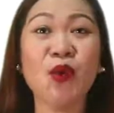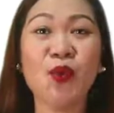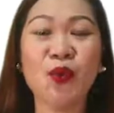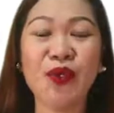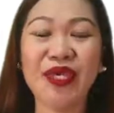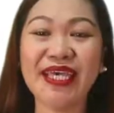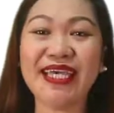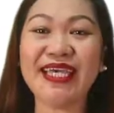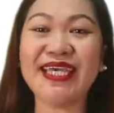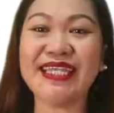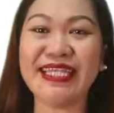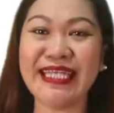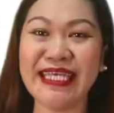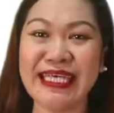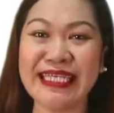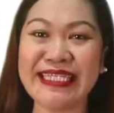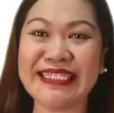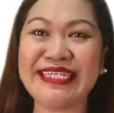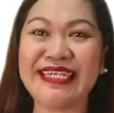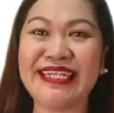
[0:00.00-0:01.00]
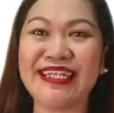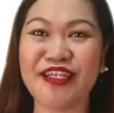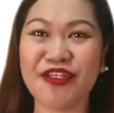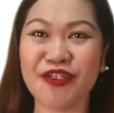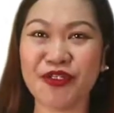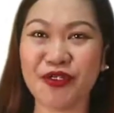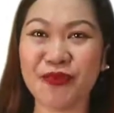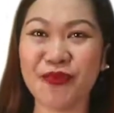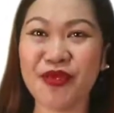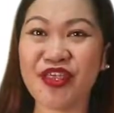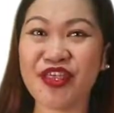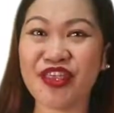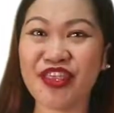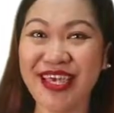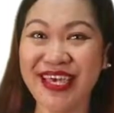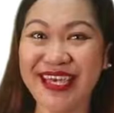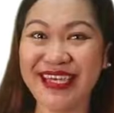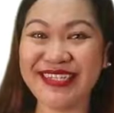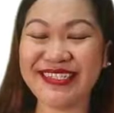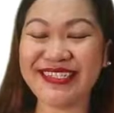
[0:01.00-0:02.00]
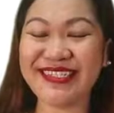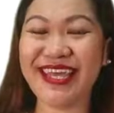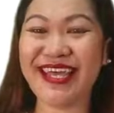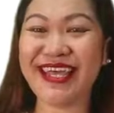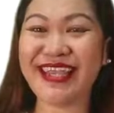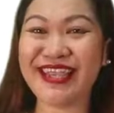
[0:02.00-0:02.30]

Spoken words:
we can easily determine things